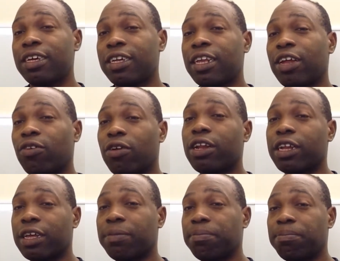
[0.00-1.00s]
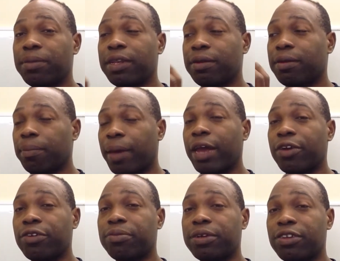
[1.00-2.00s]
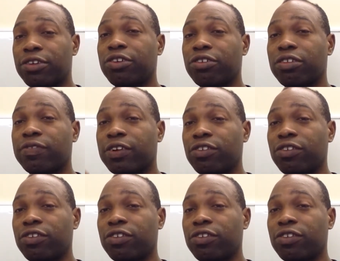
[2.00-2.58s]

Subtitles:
that all the matter and materials of our